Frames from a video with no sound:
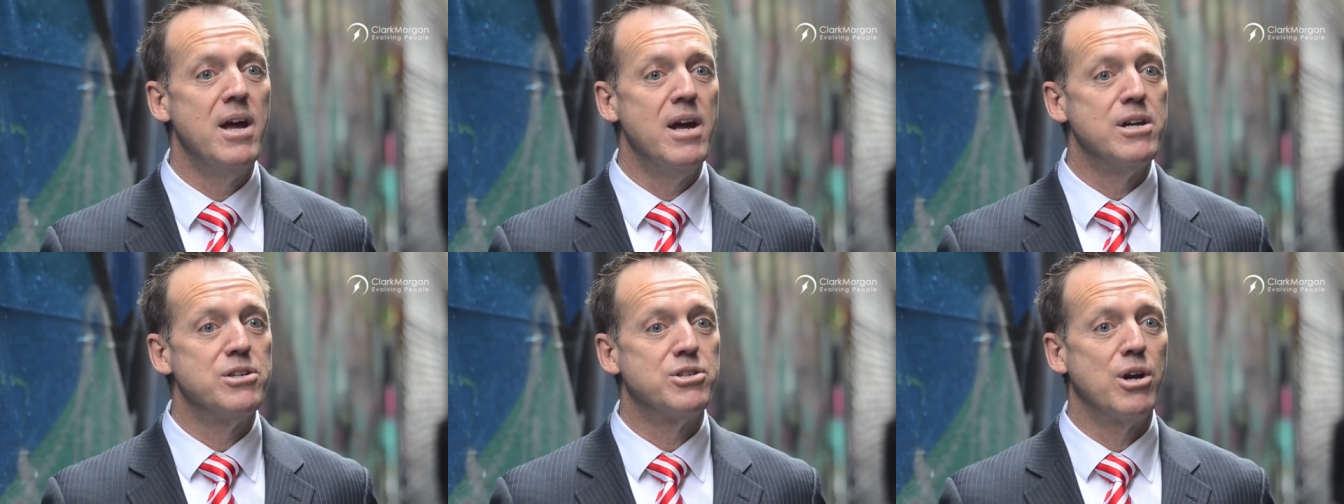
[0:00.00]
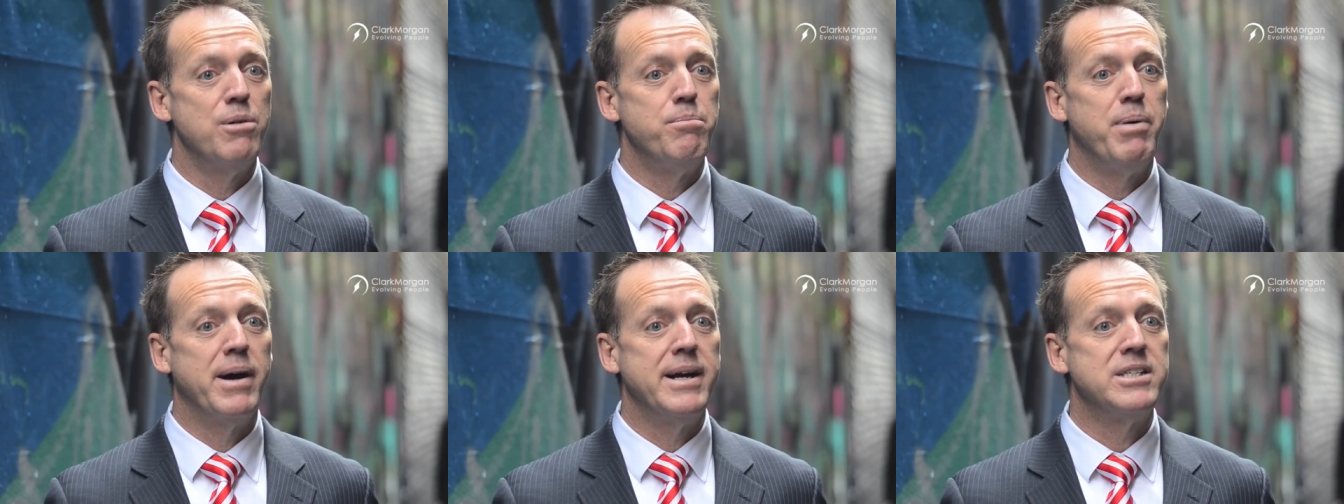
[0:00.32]

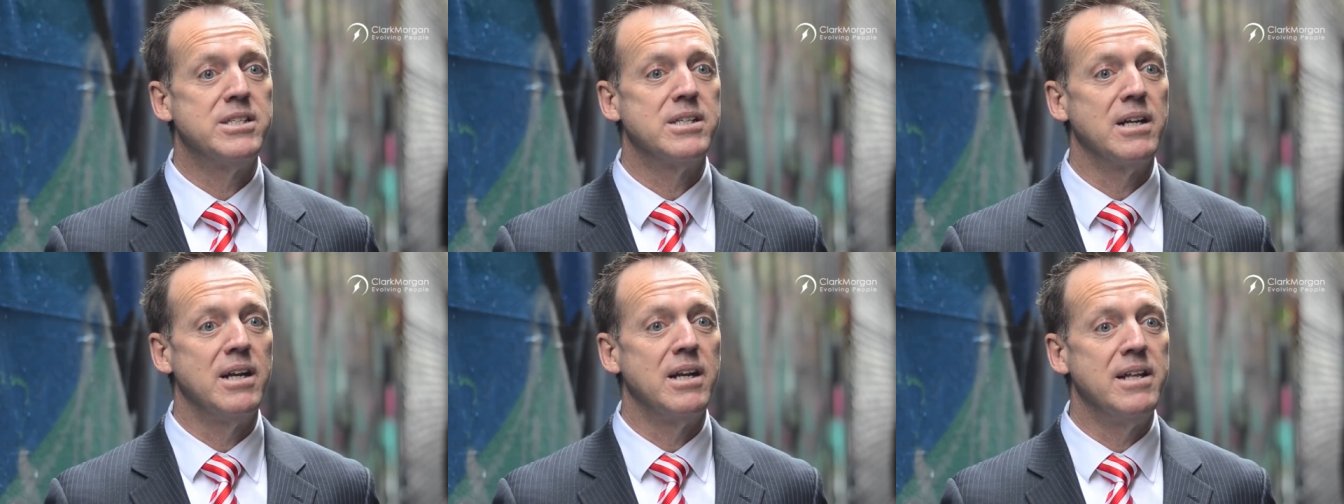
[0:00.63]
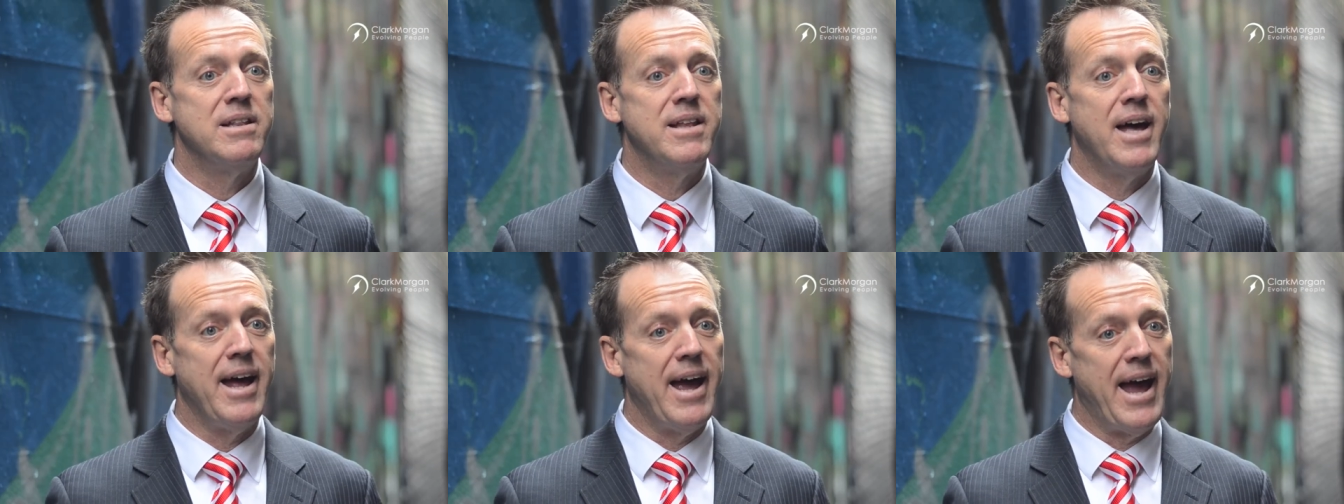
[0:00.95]
So basically,
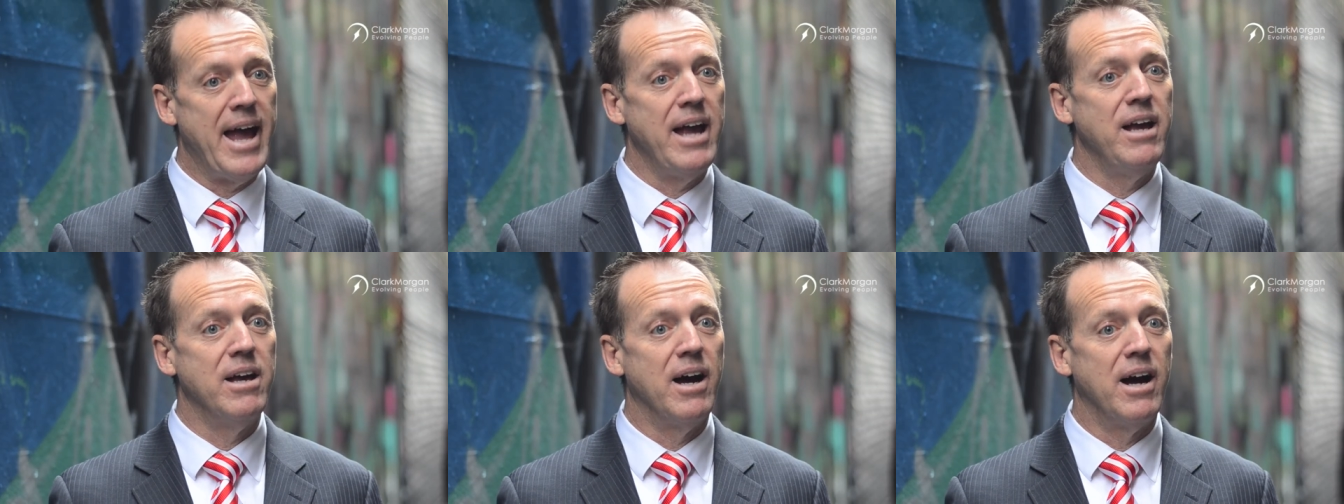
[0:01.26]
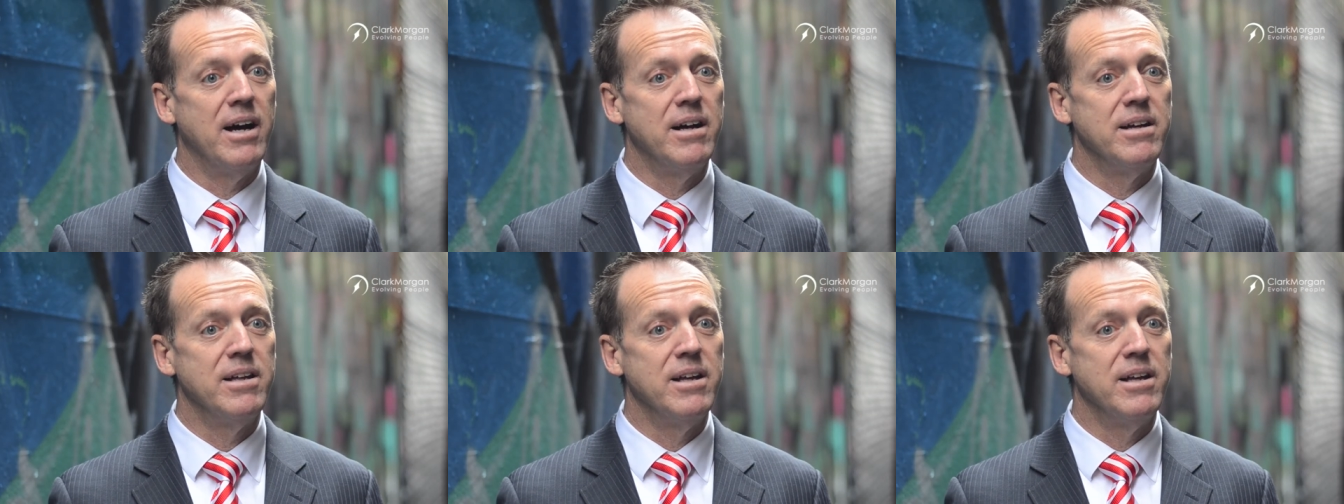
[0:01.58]
that
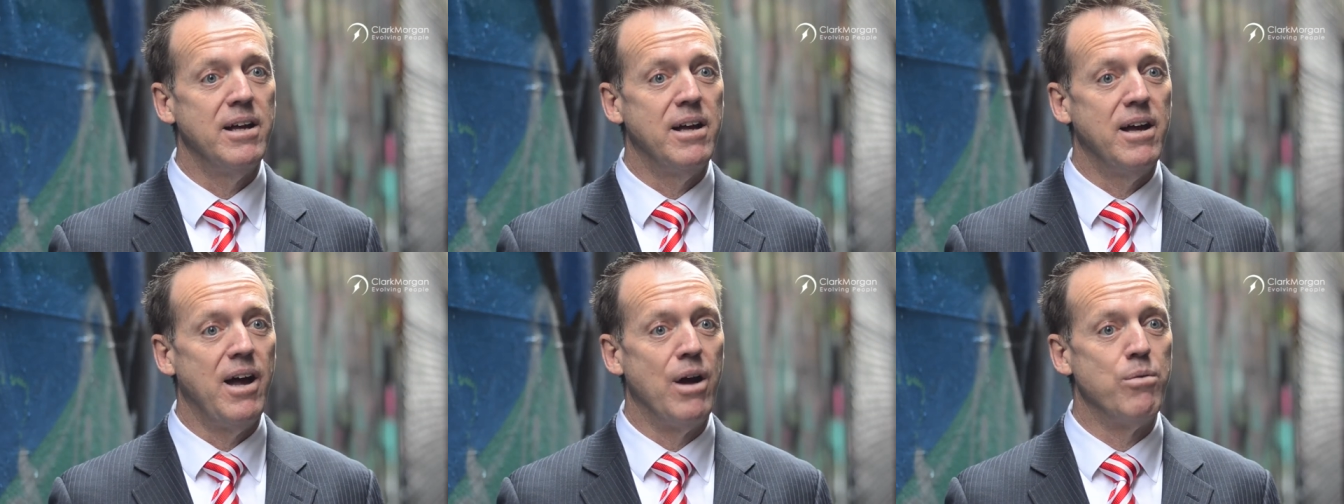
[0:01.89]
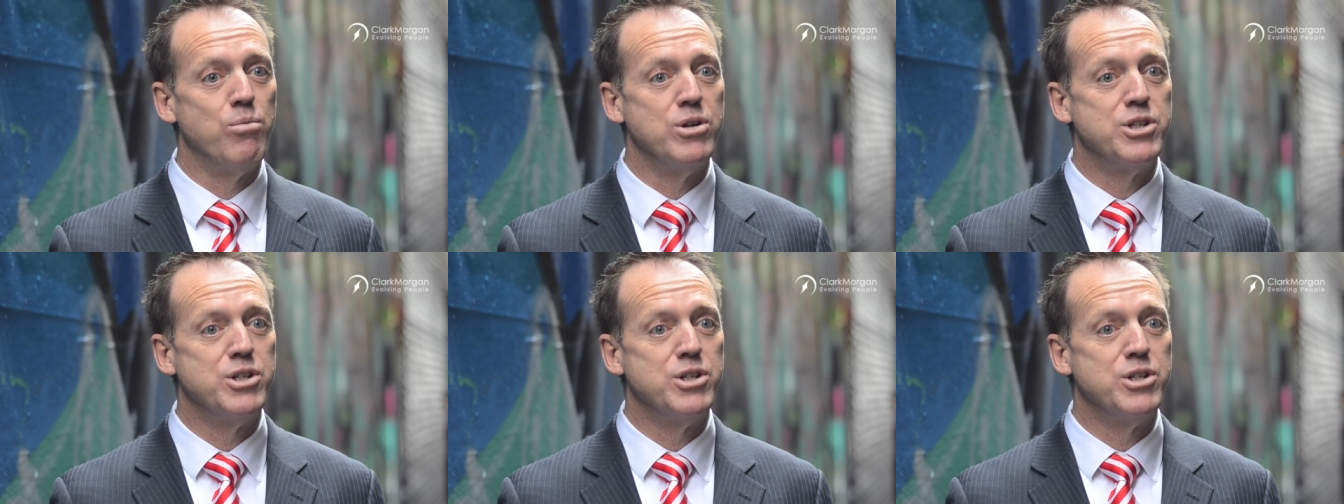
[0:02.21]
anger and